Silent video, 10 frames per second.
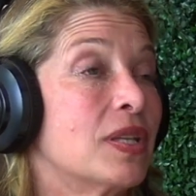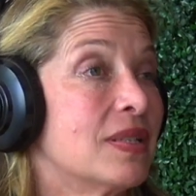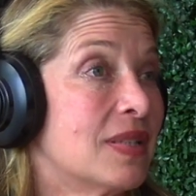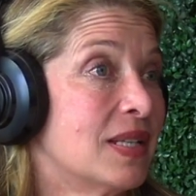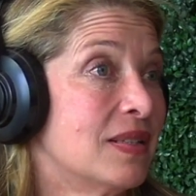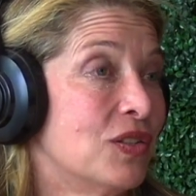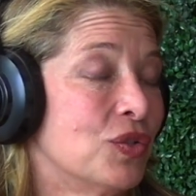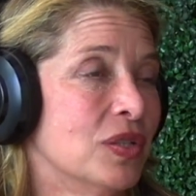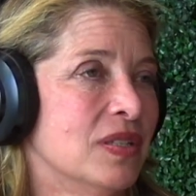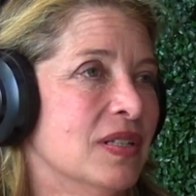Or at least that's
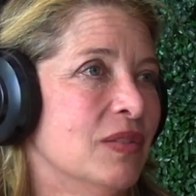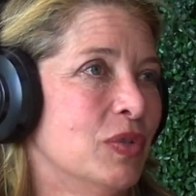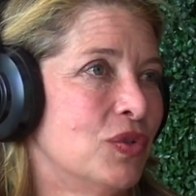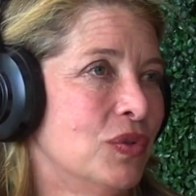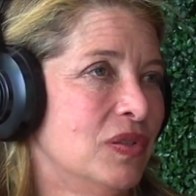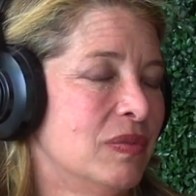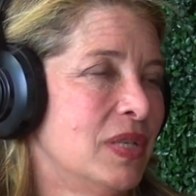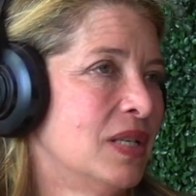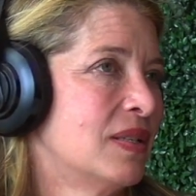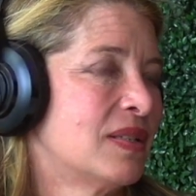the stories that have been
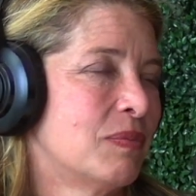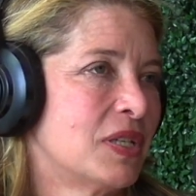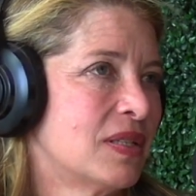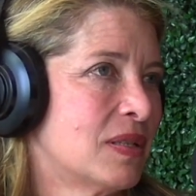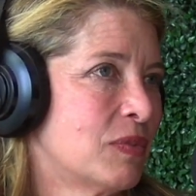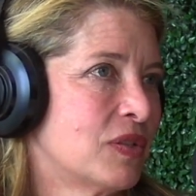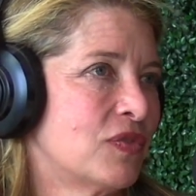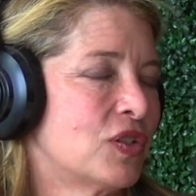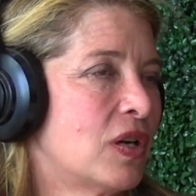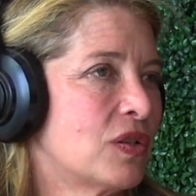told to me. And there's something
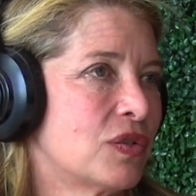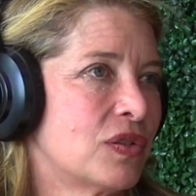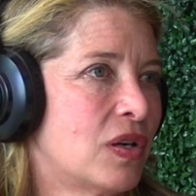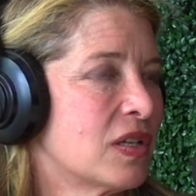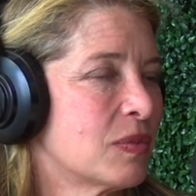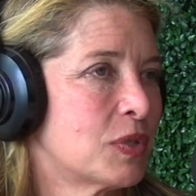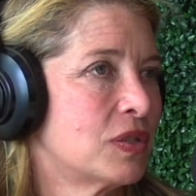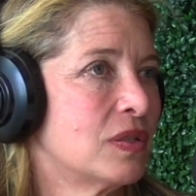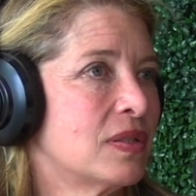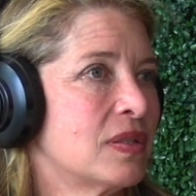similar for doctors and
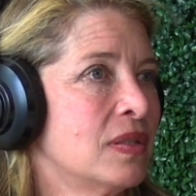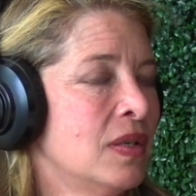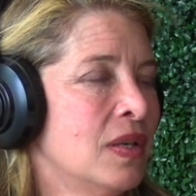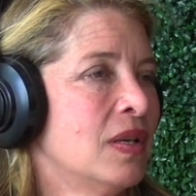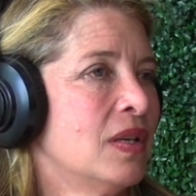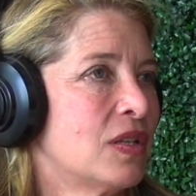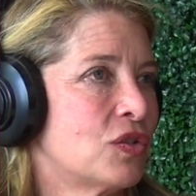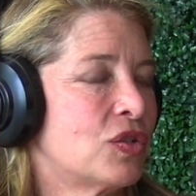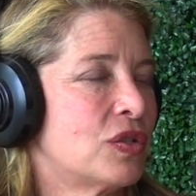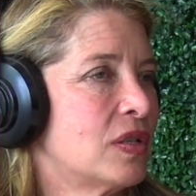hospitals.
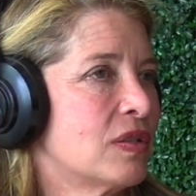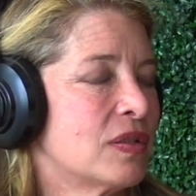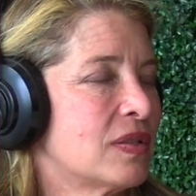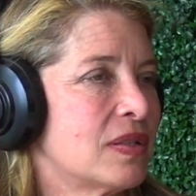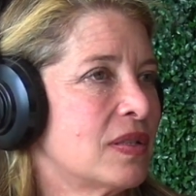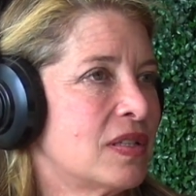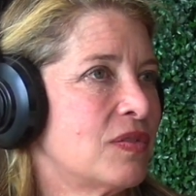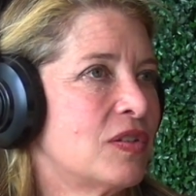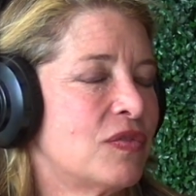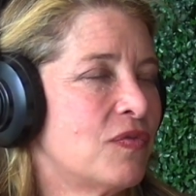It's
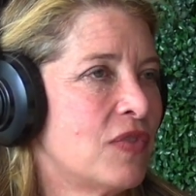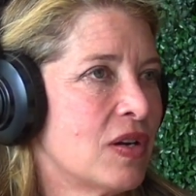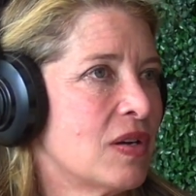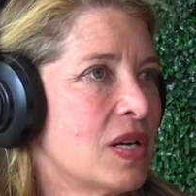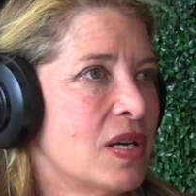a